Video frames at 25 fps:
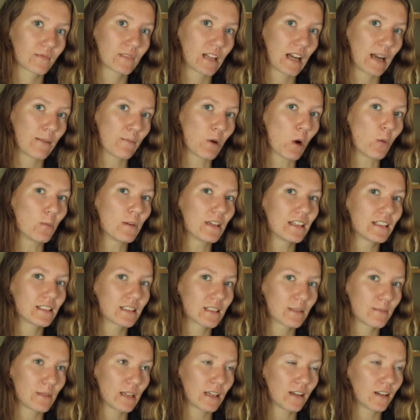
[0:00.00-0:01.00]
I'm hoping
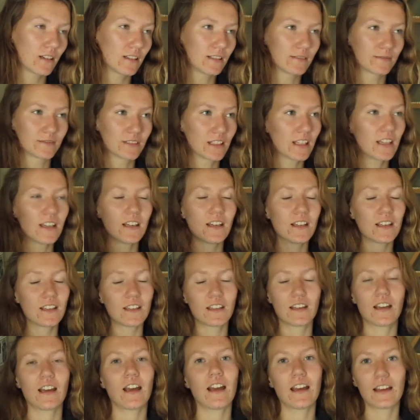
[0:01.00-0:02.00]
to
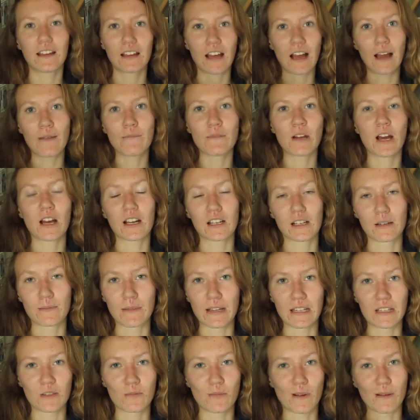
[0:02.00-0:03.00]
I'm not gonna
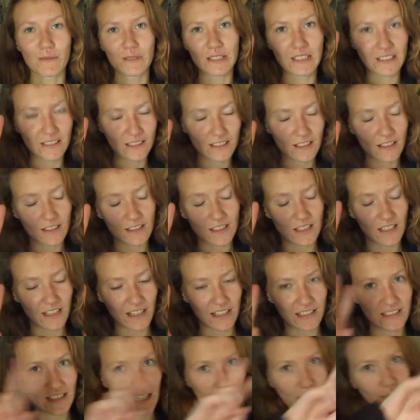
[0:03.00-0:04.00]
make you promises. I'll see you
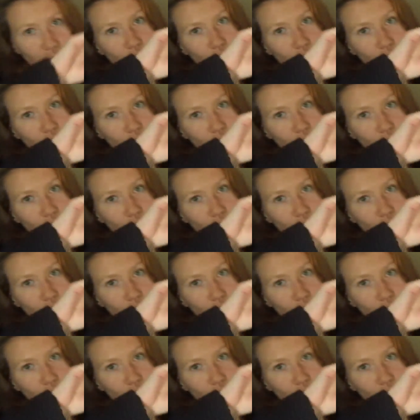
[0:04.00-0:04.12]
next time.